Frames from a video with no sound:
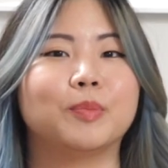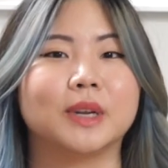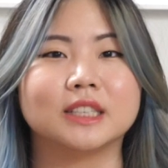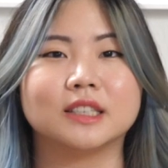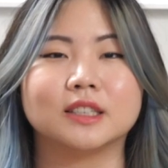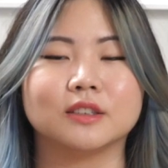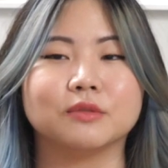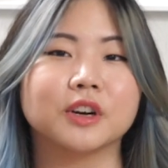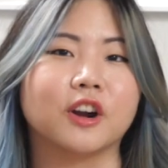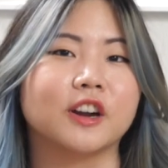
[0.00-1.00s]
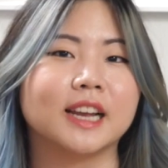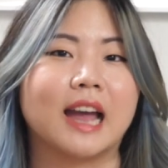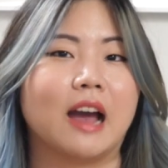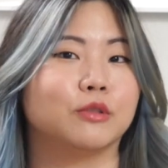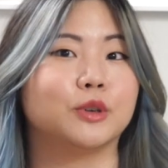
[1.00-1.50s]
but it's regarding
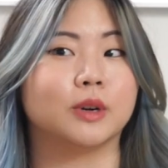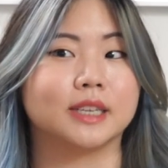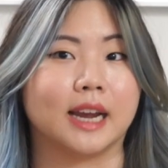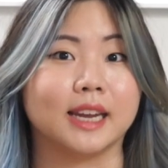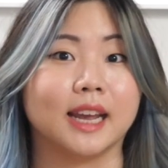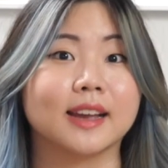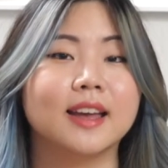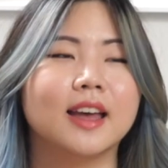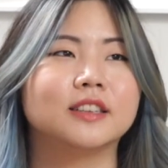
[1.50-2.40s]
outdoor dining.